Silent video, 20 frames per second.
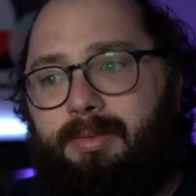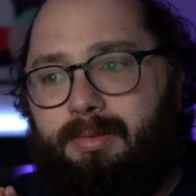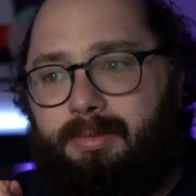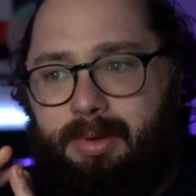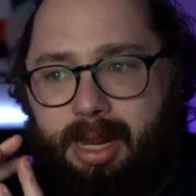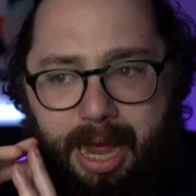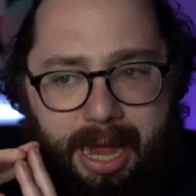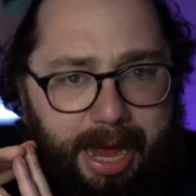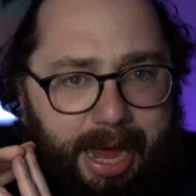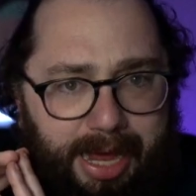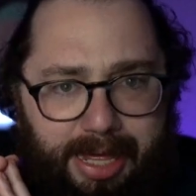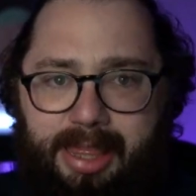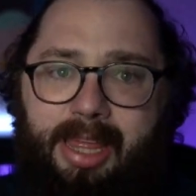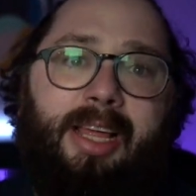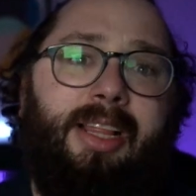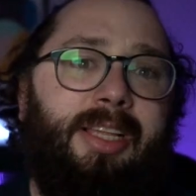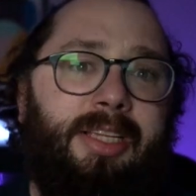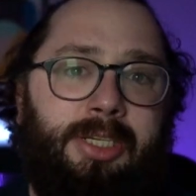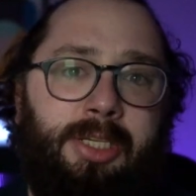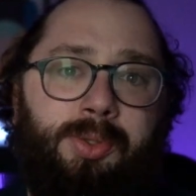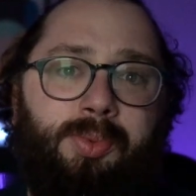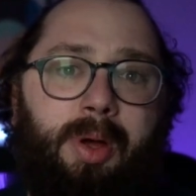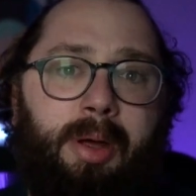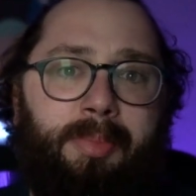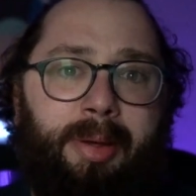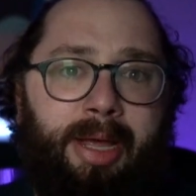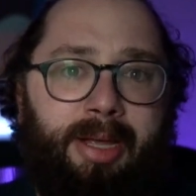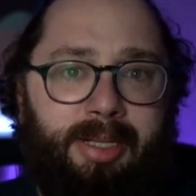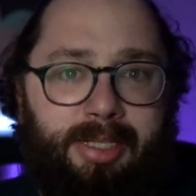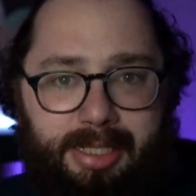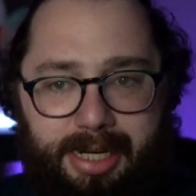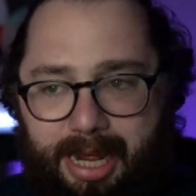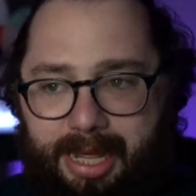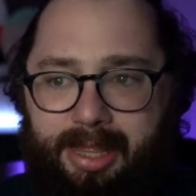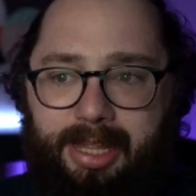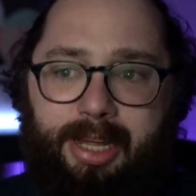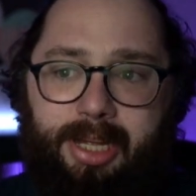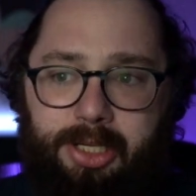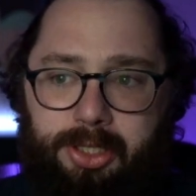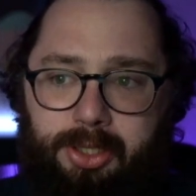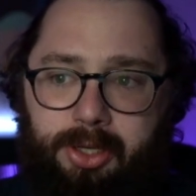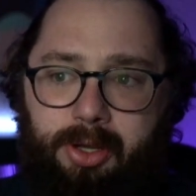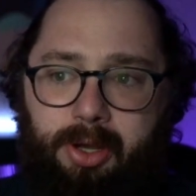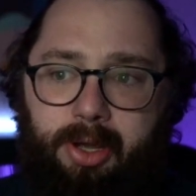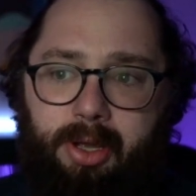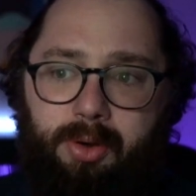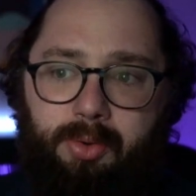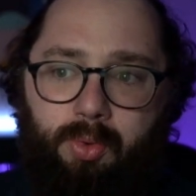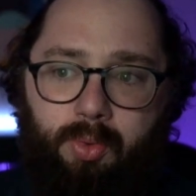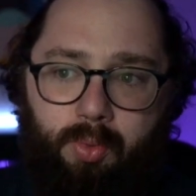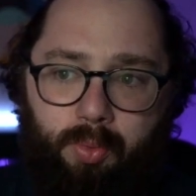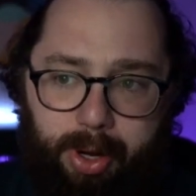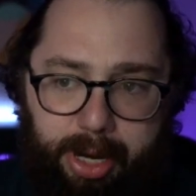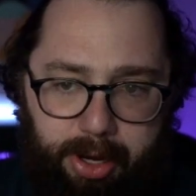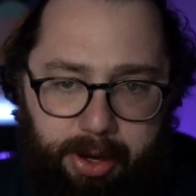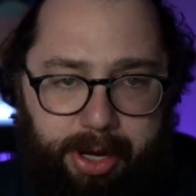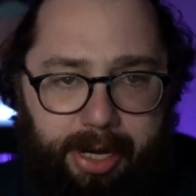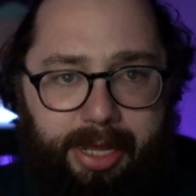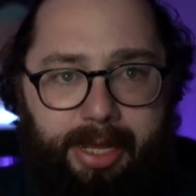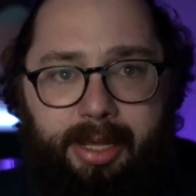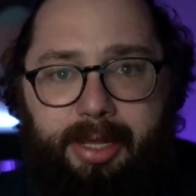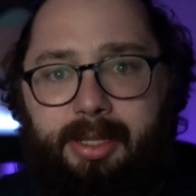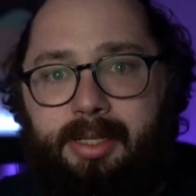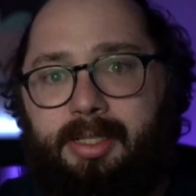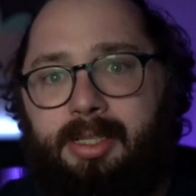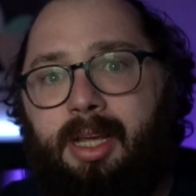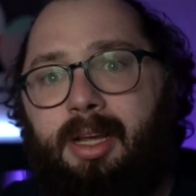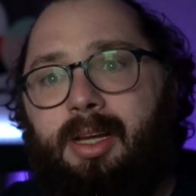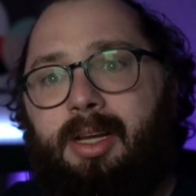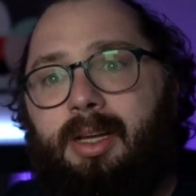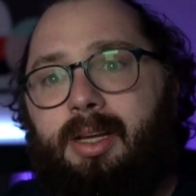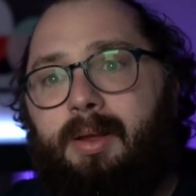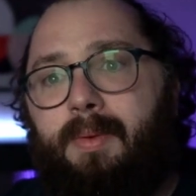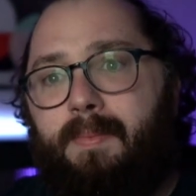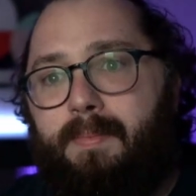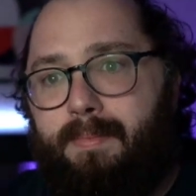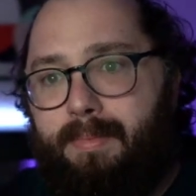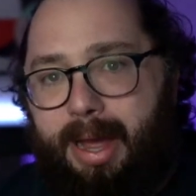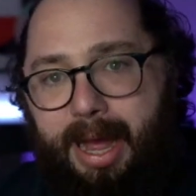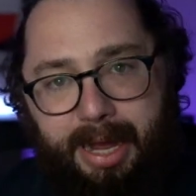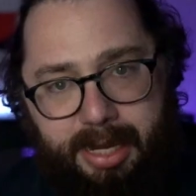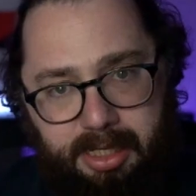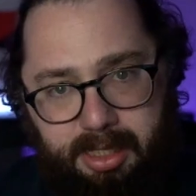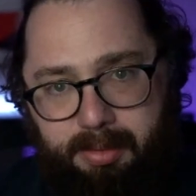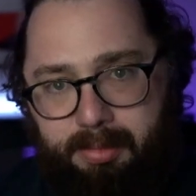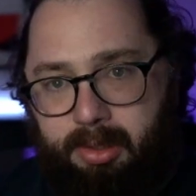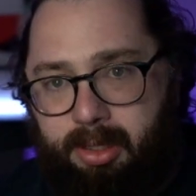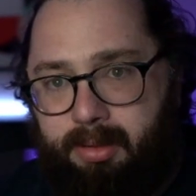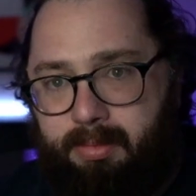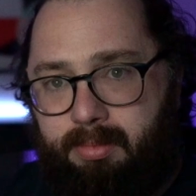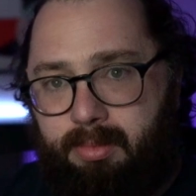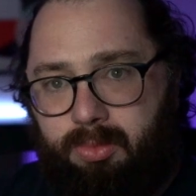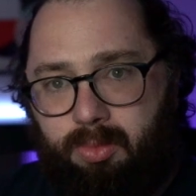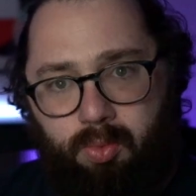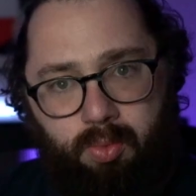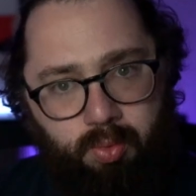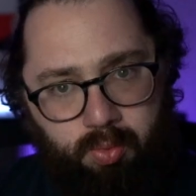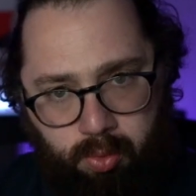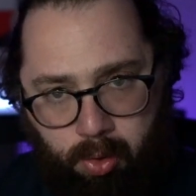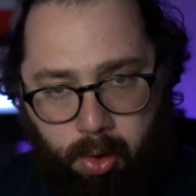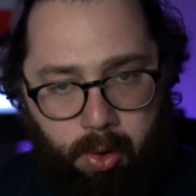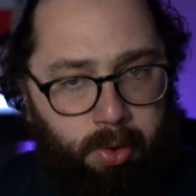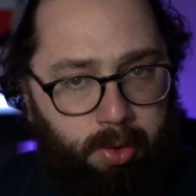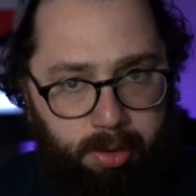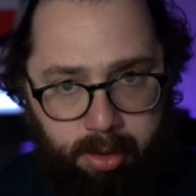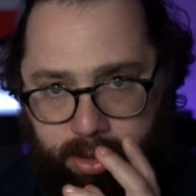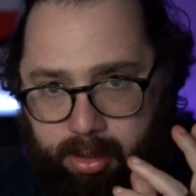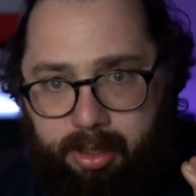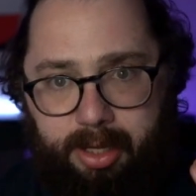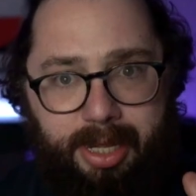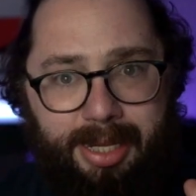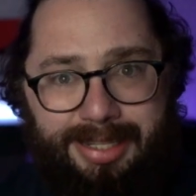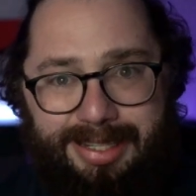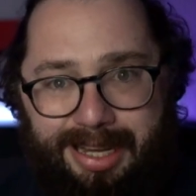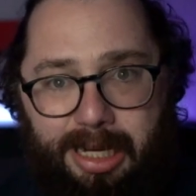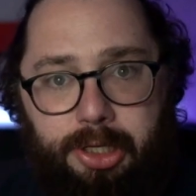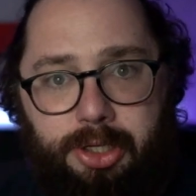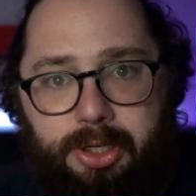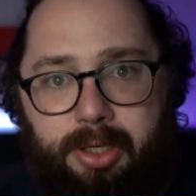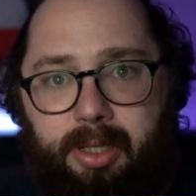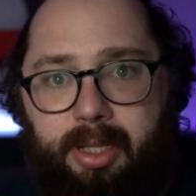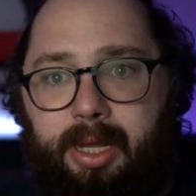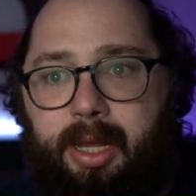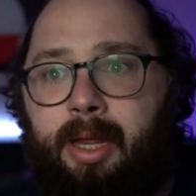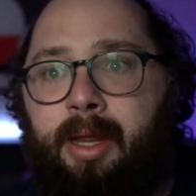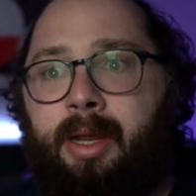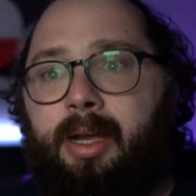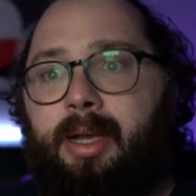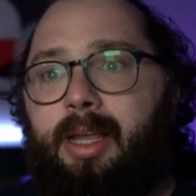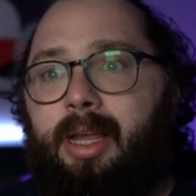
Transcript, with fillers: I think this is well balanced. I think it's good where it is maximum roll, essentially,